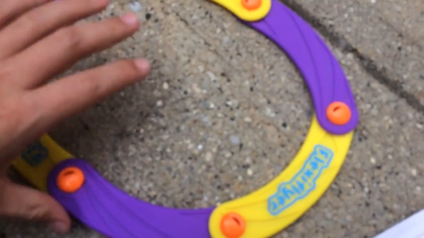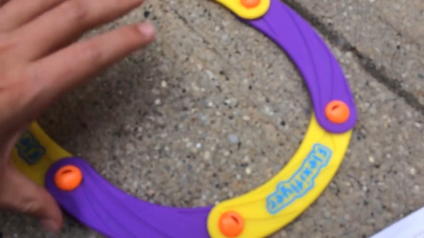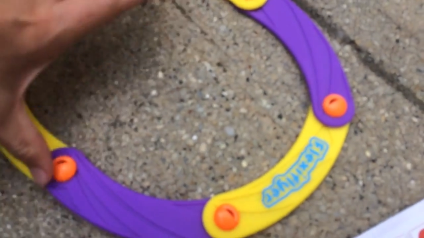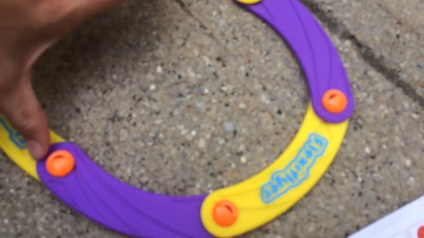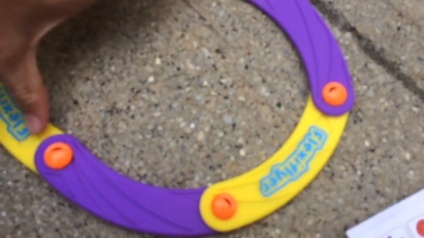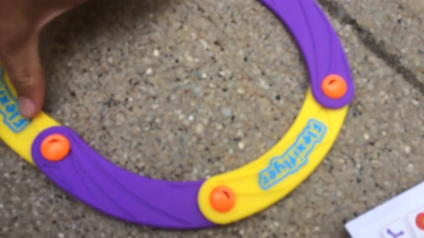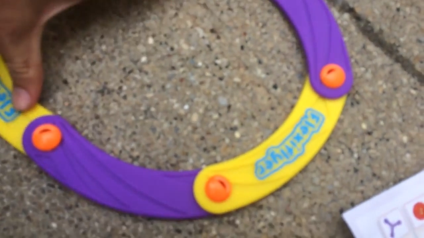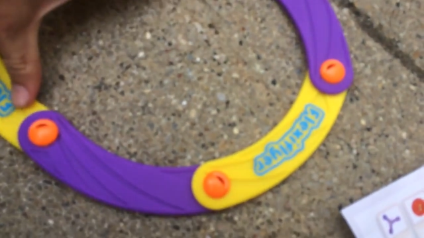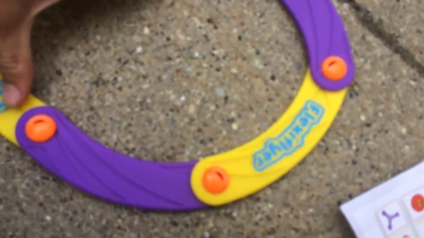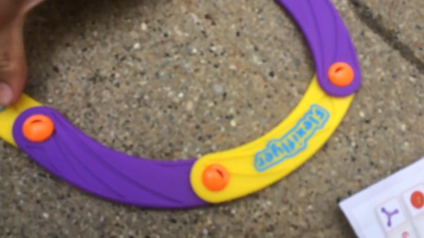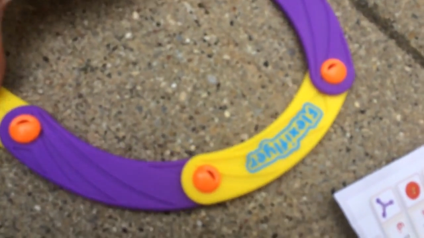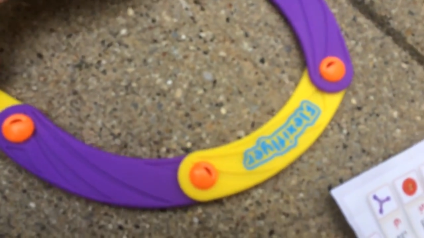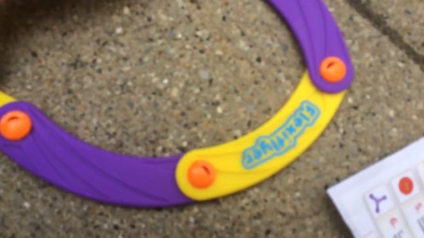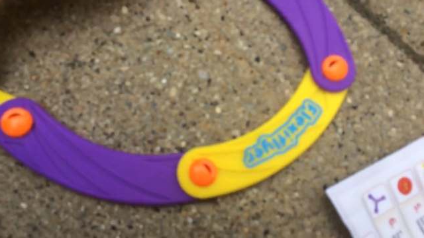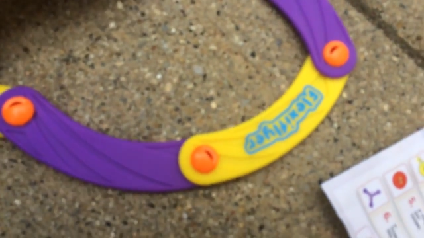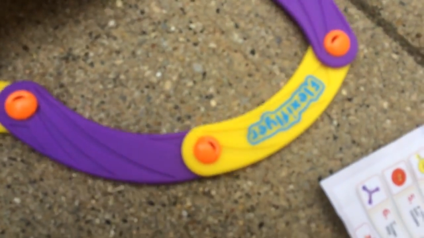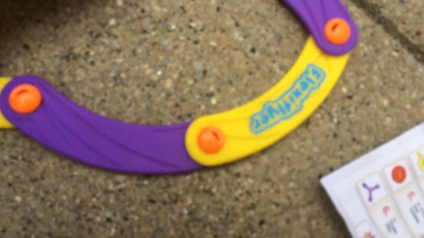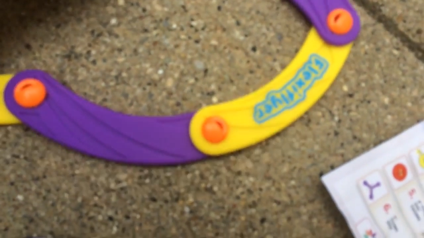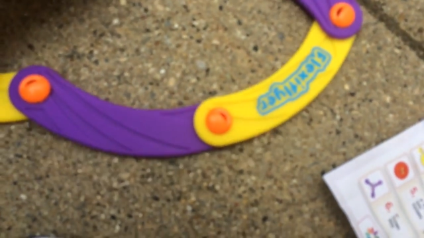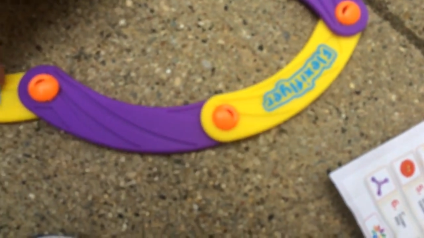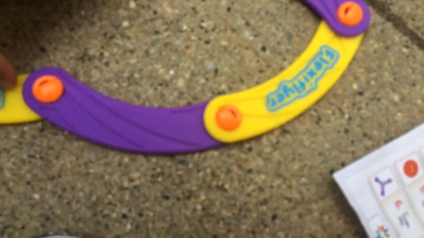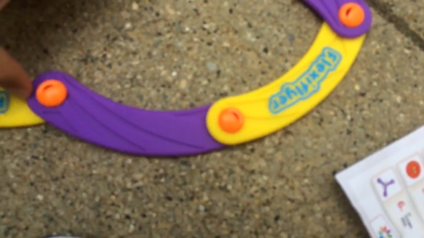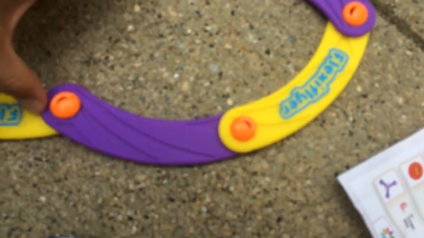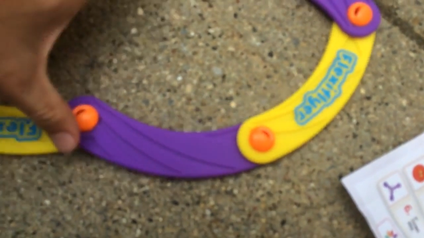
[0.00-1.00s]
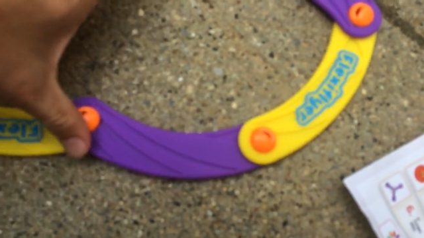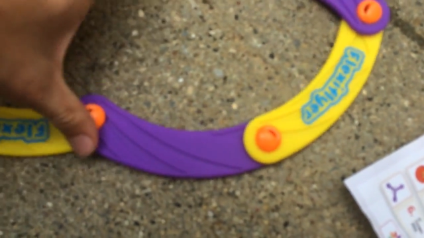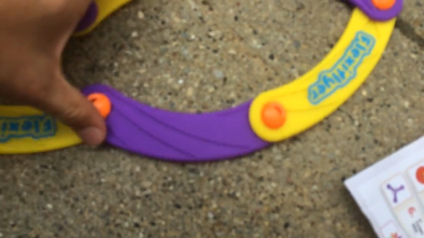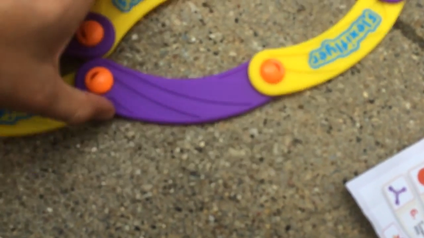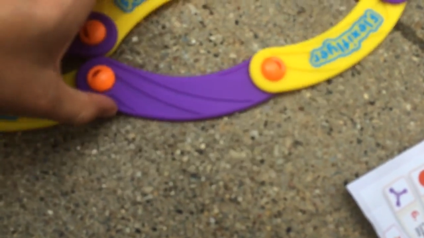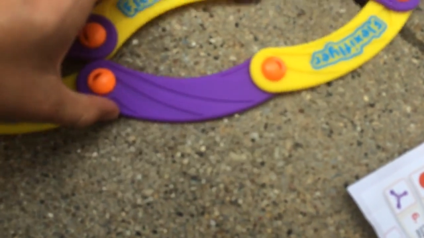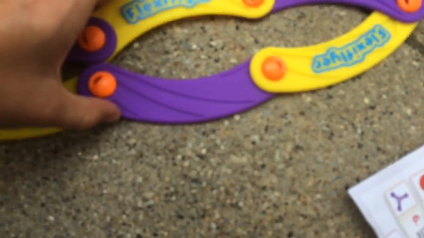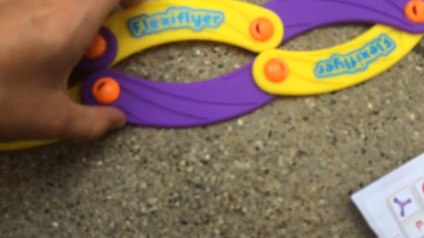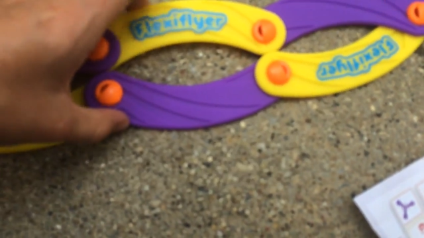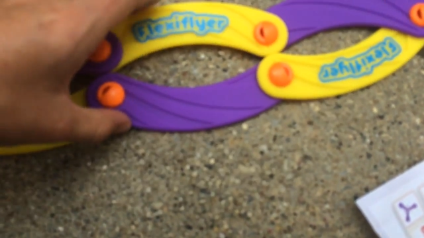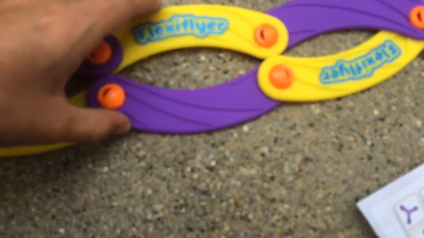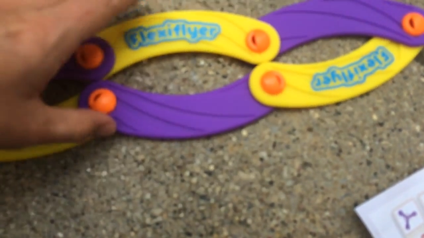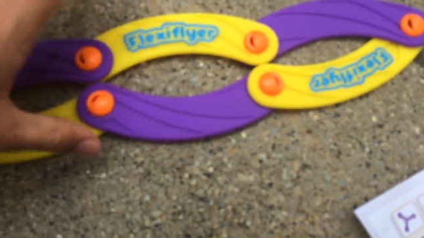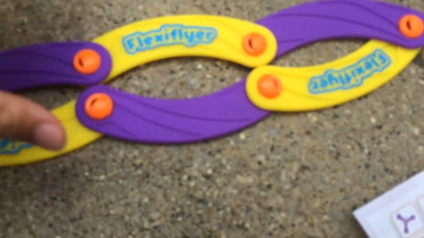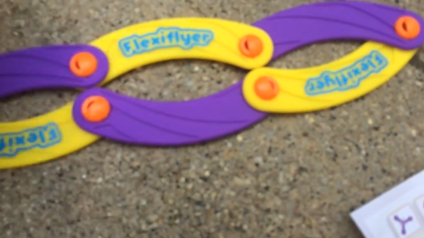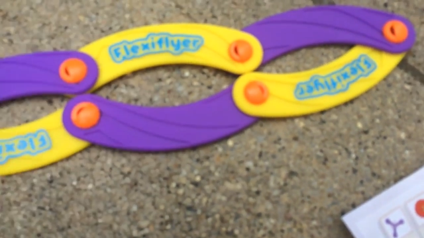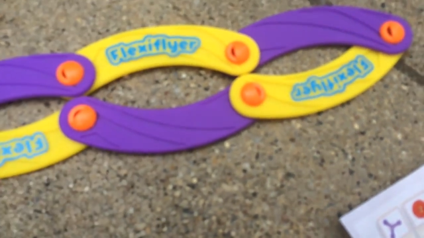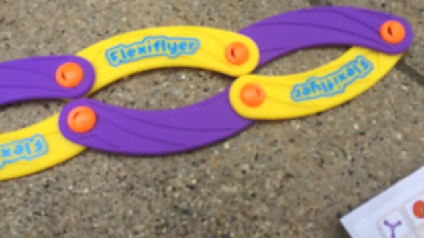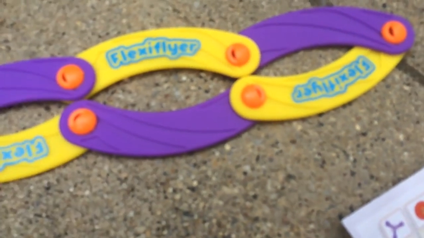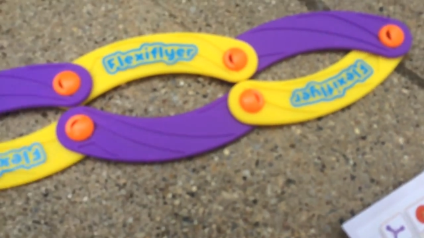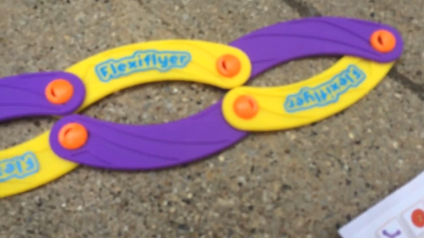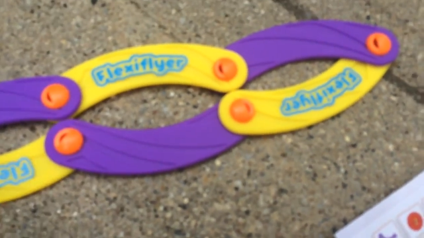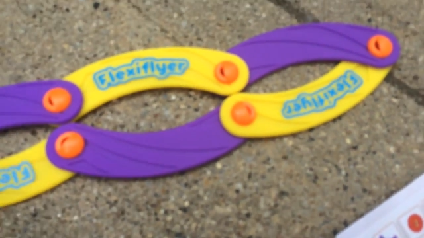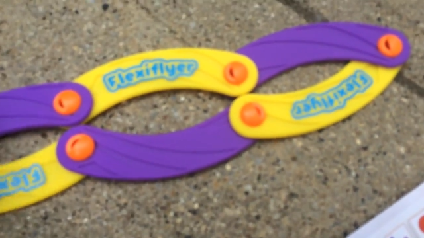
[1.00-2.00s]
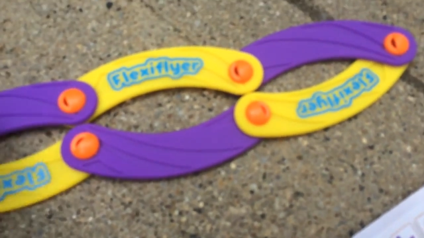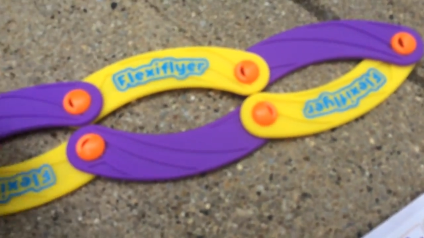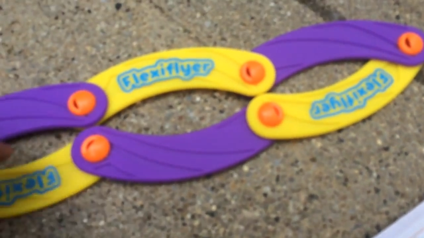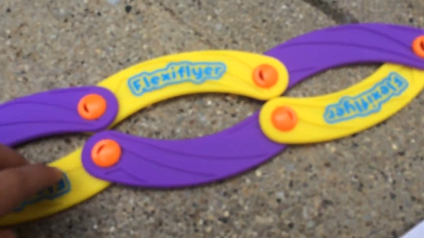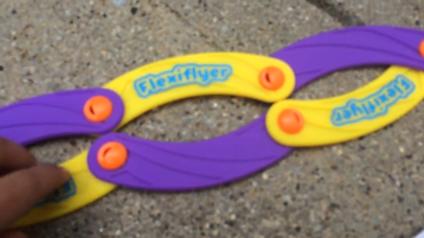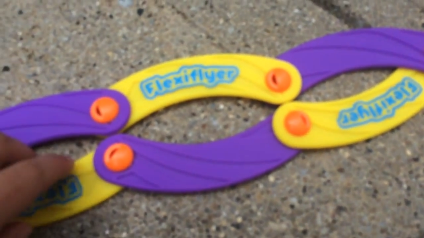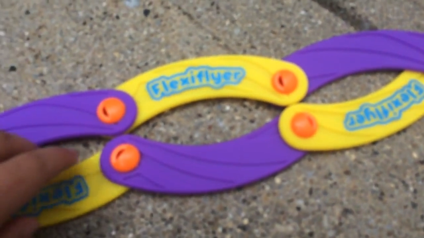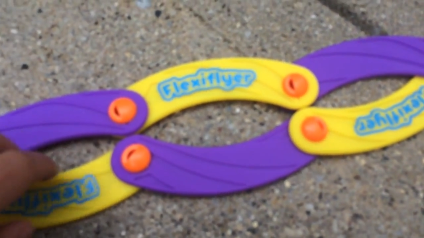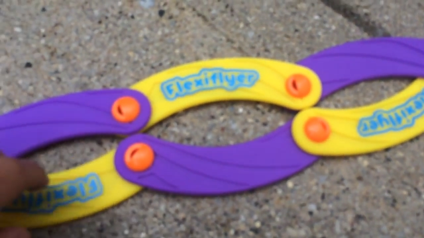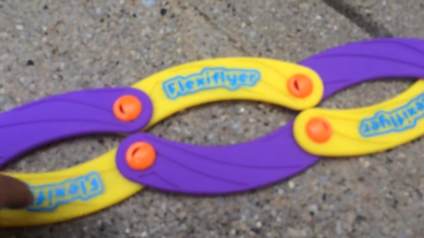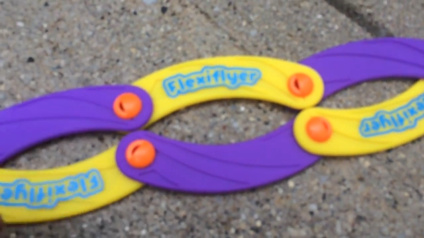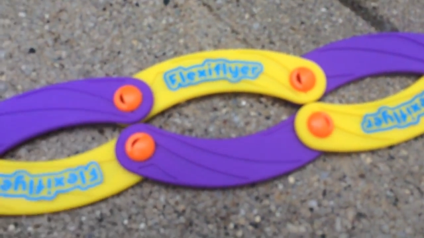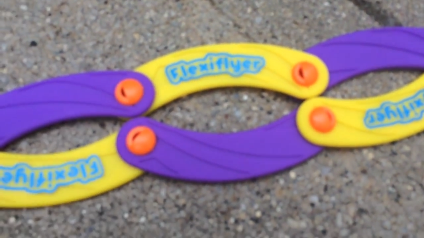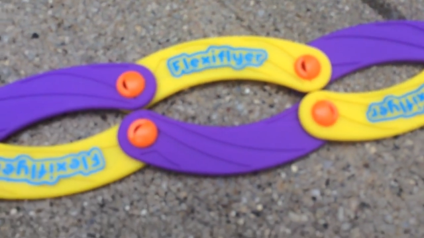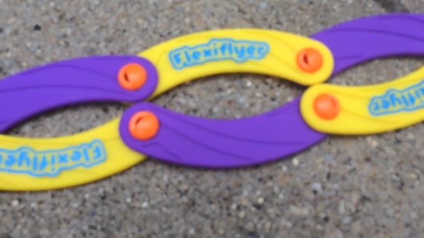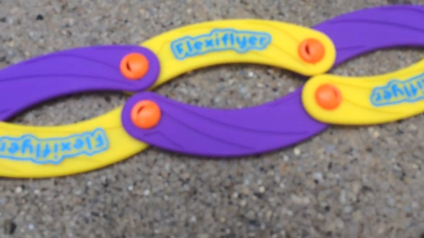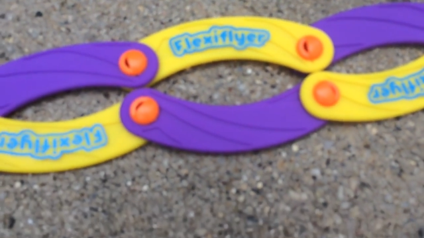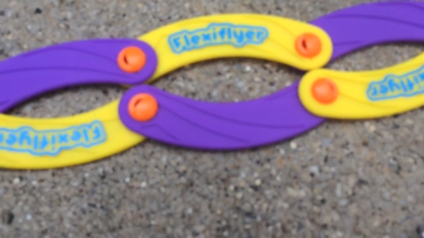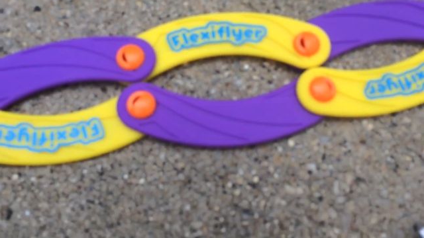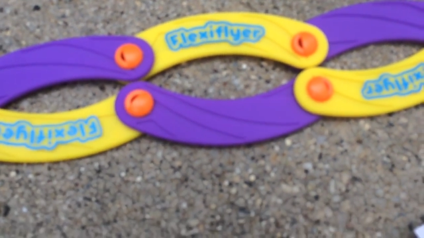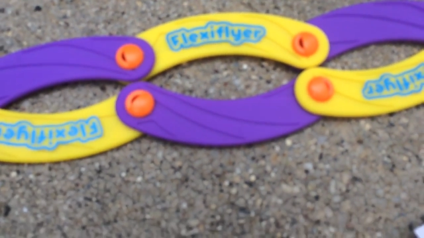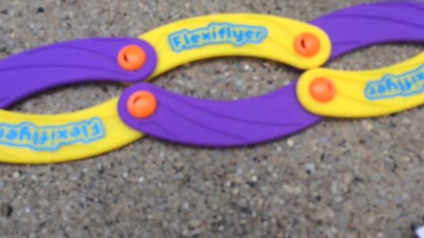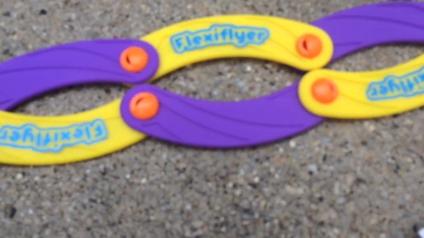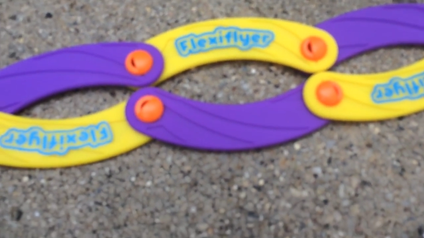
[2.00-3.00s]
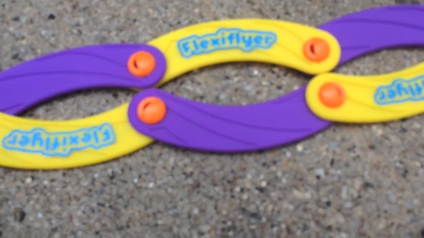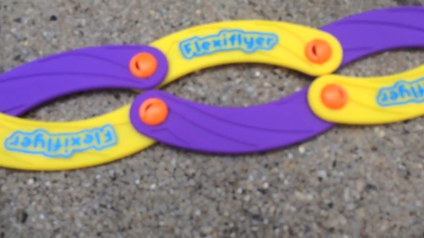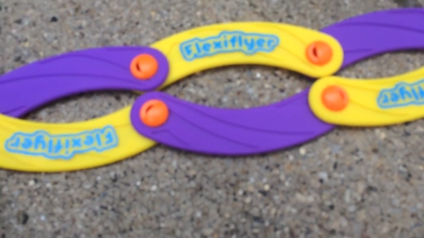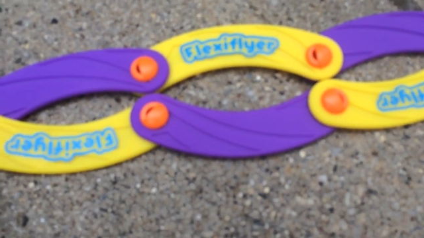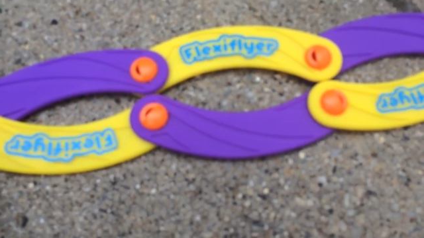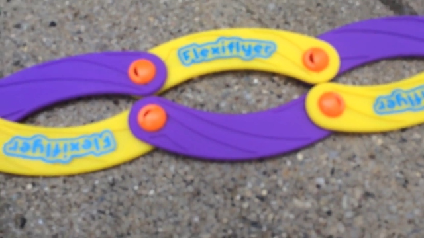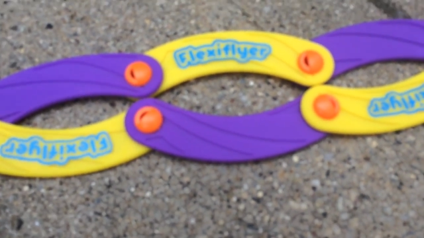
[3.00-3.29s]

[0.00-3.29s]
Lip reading: (no speaker visible)